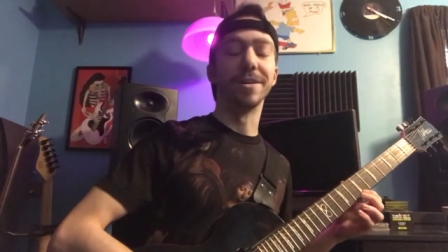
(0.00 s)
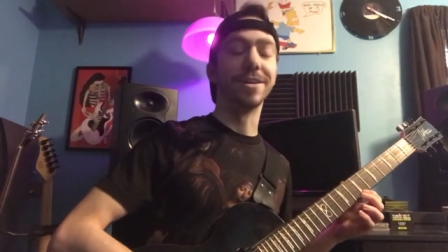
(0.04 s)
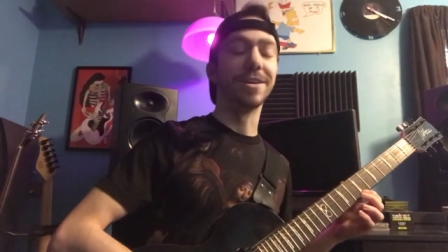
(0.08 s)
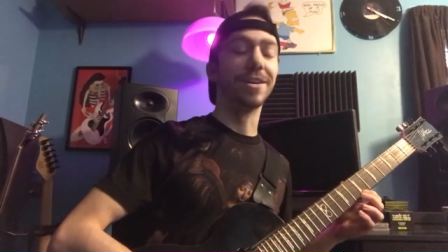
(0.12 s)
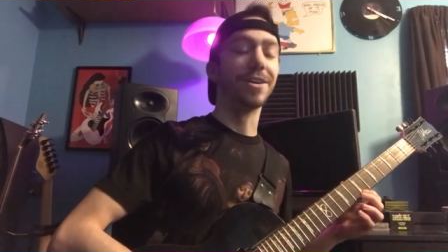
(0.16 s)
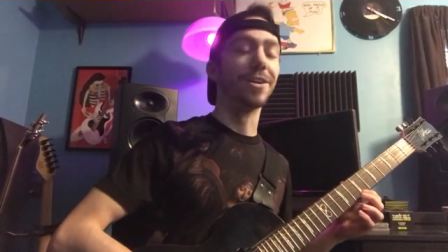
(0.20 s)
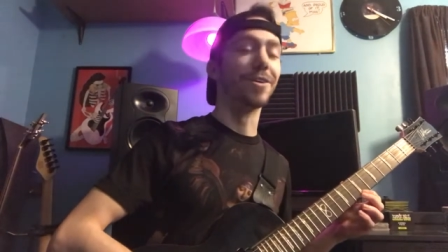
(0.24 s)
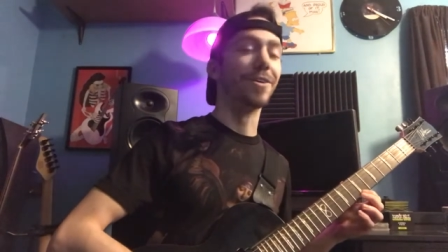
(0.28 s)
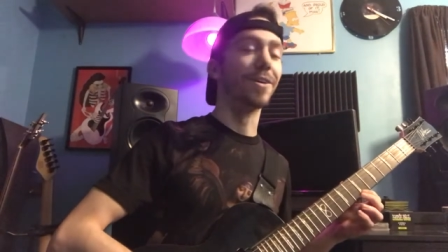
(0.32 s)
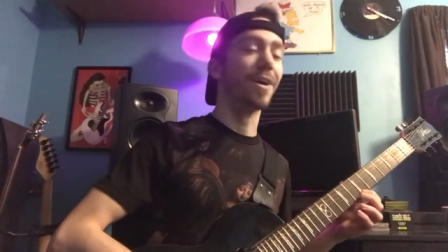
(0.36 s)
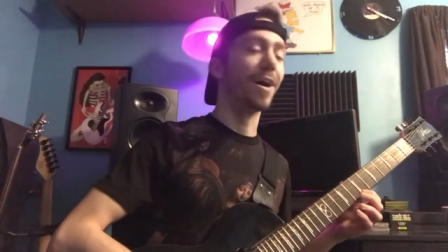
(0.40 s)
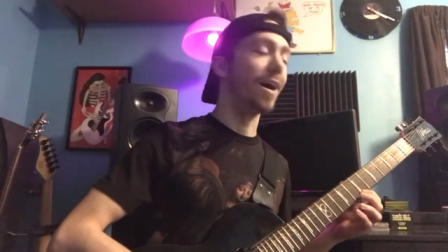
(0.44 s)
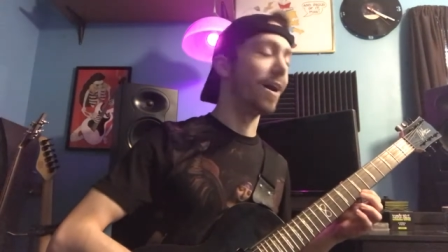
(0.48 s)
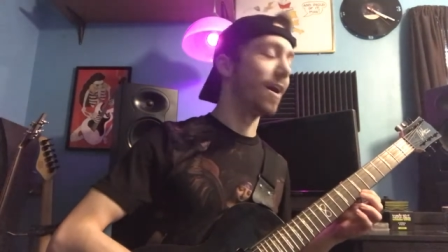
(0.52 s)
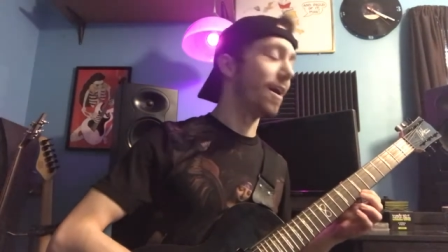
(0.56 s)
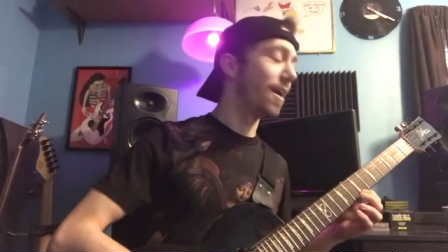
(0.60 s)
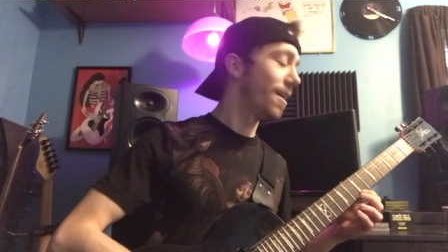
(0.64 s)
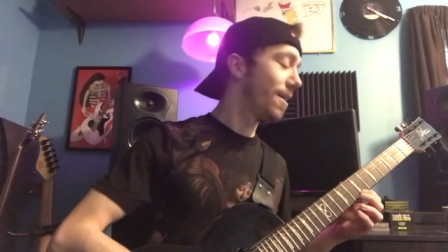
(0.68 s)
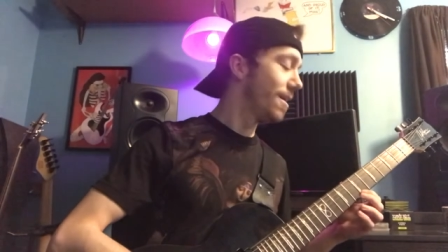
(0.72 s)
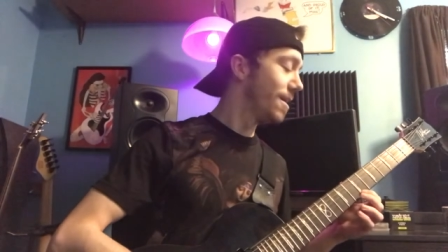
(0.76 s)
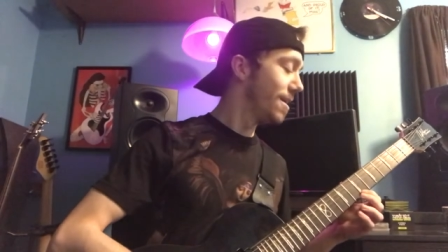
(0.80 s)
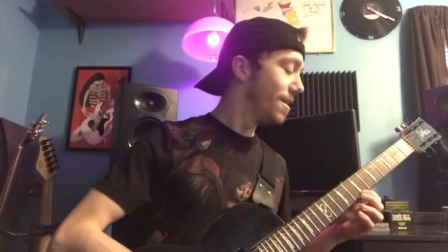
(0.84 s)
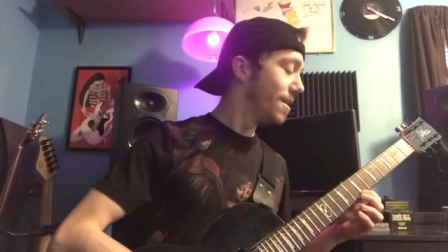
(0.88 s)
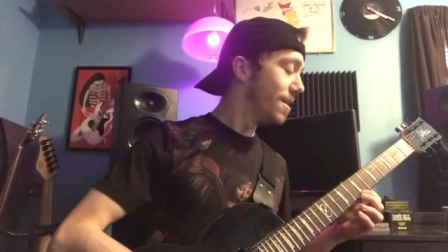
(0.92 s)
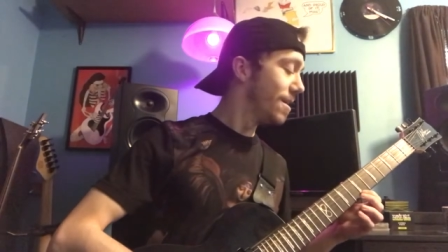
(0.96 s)
your
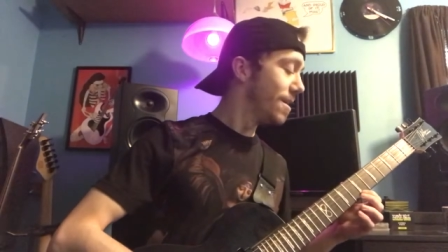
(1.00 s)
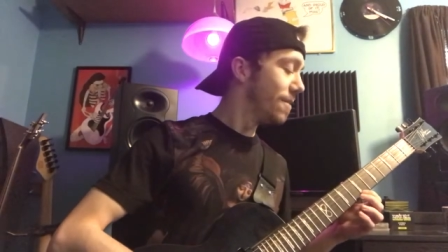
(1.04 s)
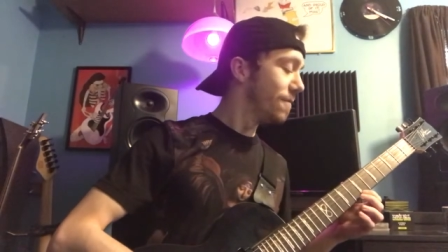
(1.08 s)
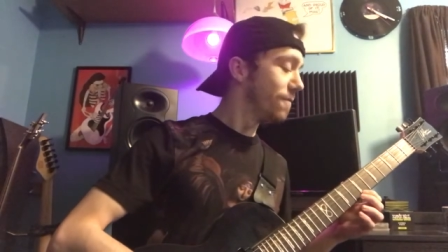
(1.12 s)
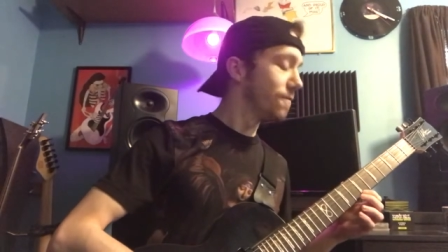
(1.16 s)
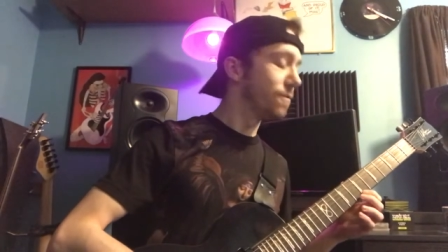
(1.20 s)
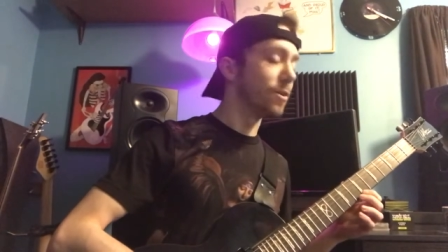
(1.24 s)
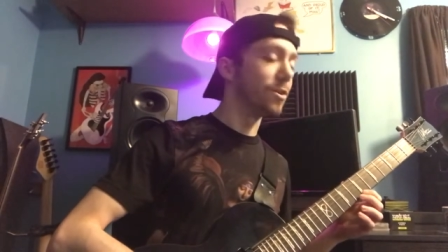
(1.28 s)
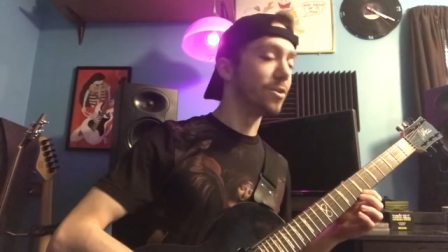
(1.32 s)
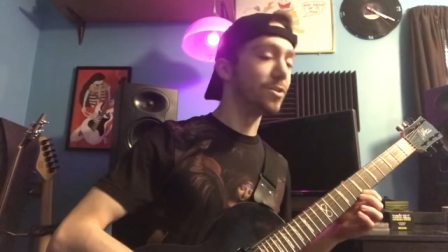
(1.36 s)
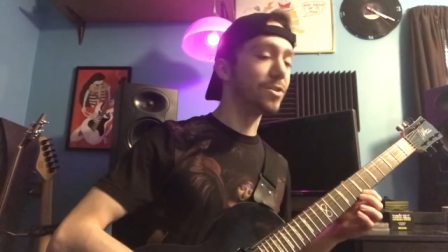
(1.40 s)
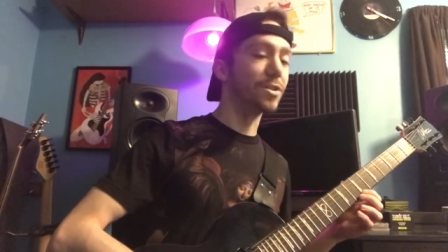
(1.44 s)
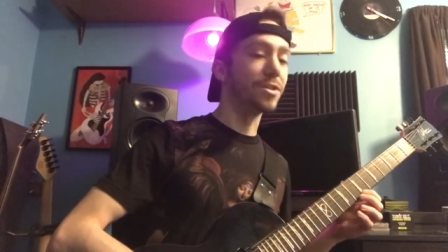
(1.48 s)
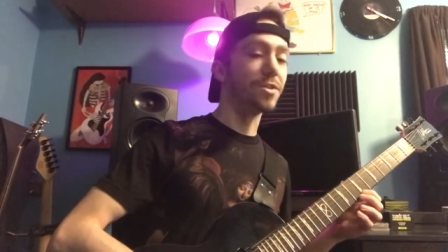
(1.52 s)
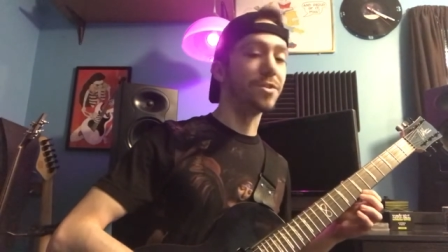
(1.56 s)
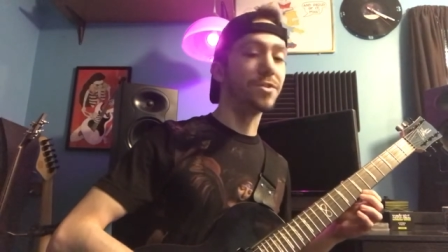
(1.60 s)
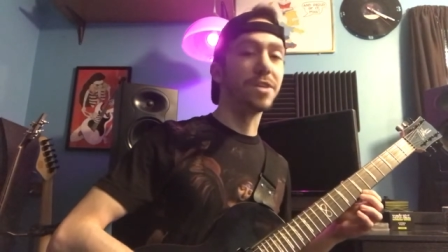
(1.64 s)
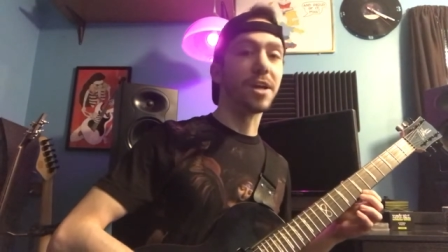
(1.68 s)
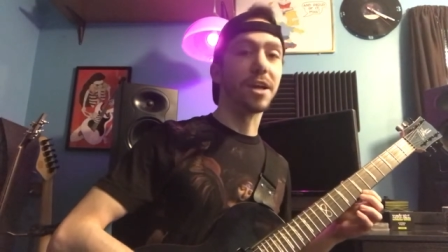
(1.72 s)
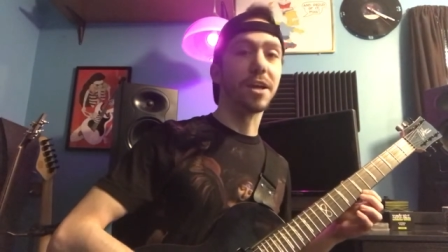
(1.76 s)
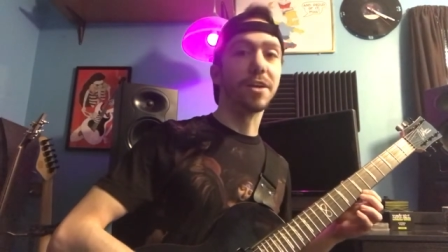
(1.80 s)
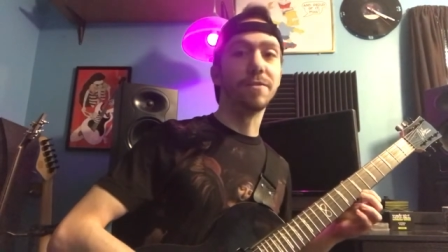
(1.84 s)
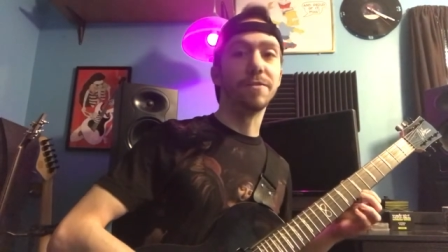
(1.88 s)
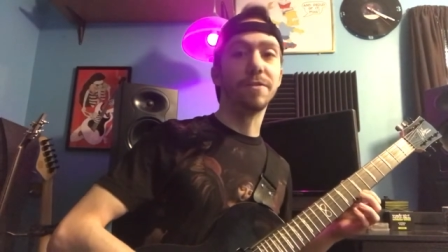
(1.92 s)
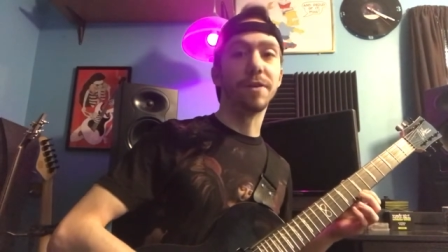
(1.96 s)
first and
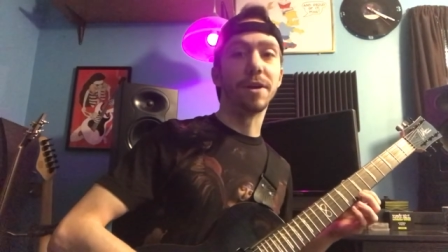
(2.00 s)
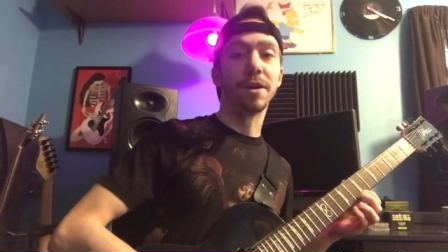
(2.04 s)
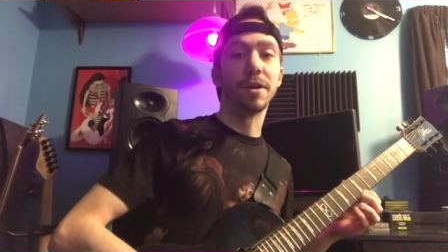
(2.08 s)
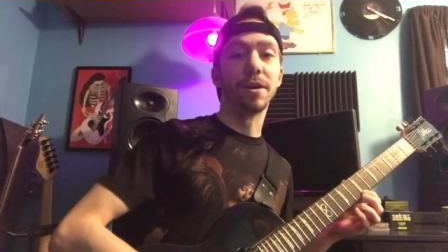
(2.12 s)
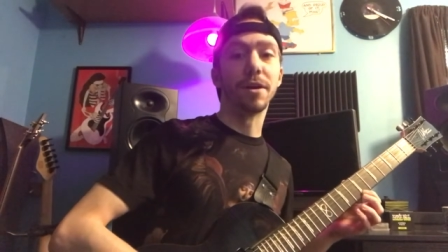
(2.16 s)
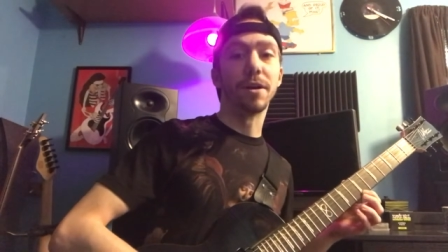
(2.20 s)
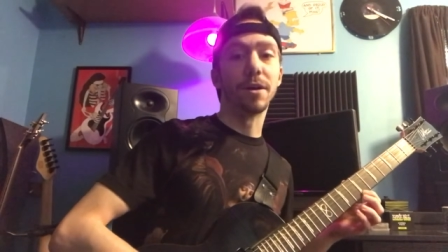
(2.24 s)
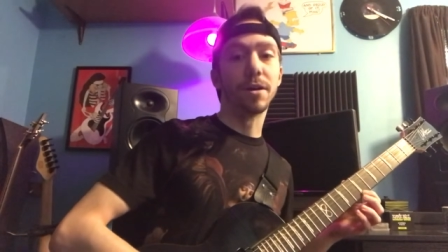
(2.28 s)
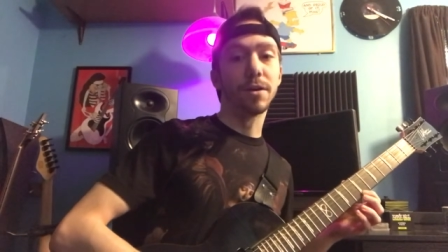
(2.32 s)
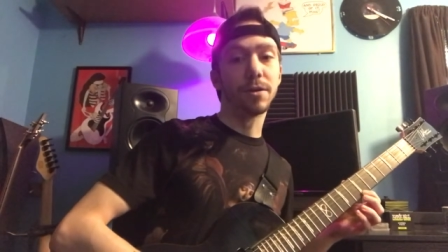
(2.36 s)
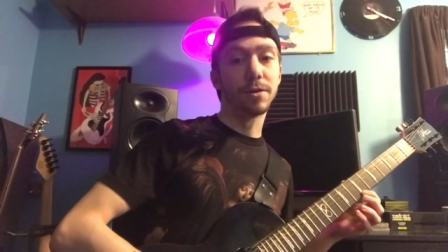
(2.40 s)
second finger.